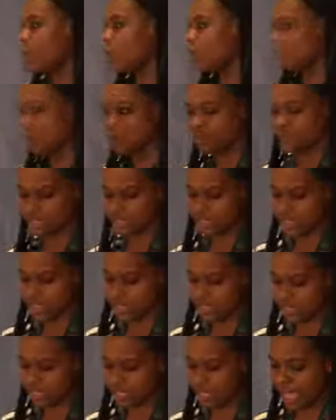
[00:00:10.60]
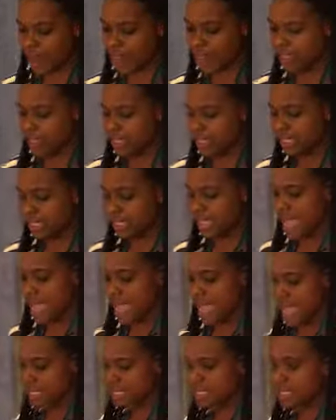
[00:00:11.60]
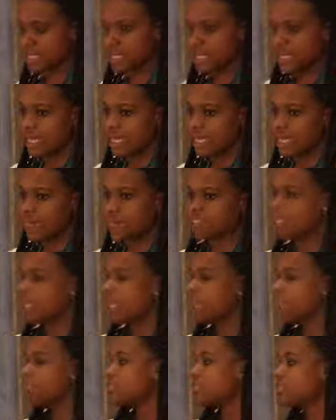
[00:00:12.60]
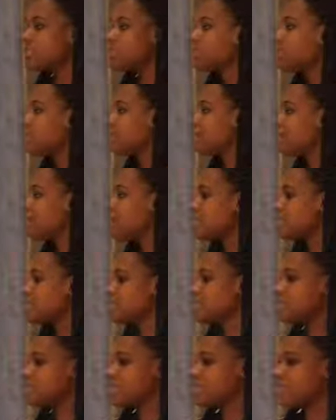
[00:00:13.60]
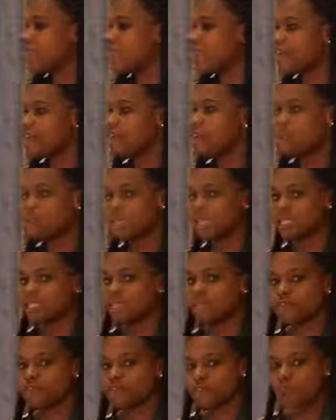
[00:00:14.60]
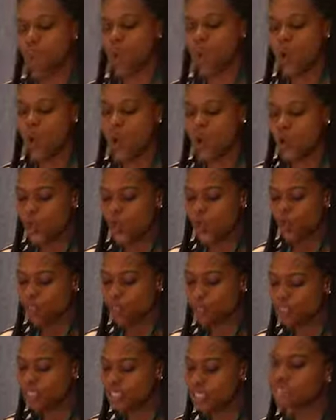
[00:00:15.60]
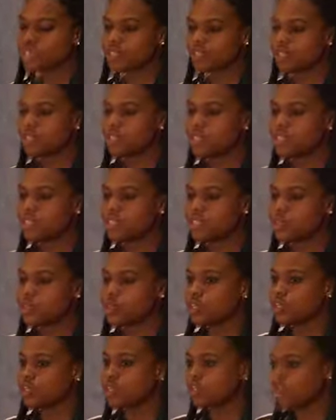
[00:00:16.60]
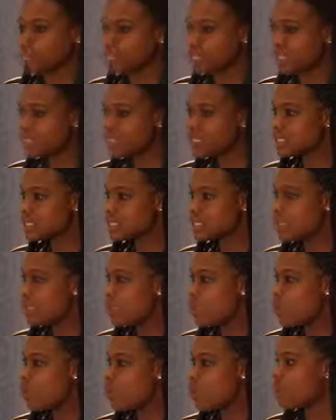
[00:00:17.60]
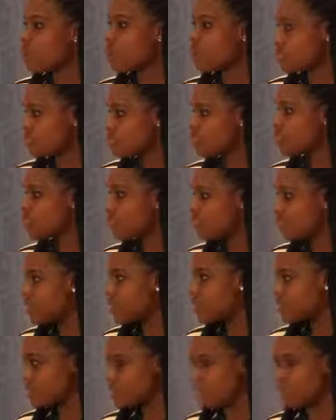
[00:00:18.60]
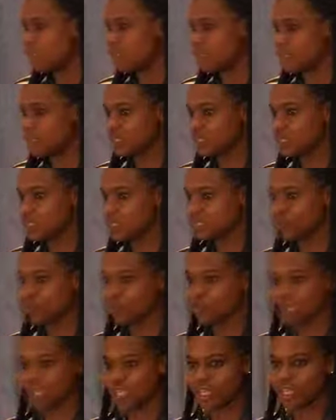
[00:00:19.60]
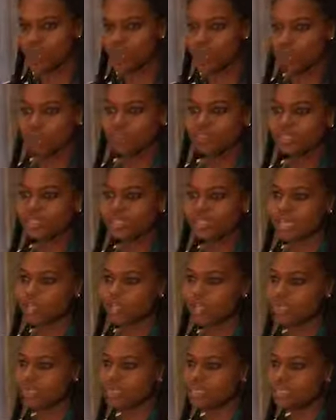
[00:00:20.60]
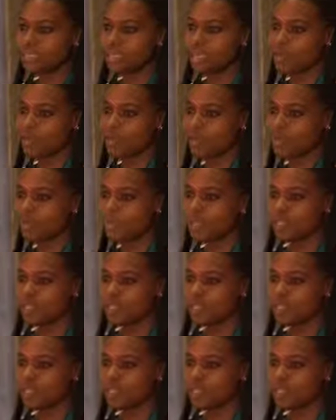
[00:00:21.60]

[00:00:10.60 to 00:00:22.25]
a hosting company. And the challenge that they face is that they have to cater for unique security constraints within a shared environment. So here are all these companies coming,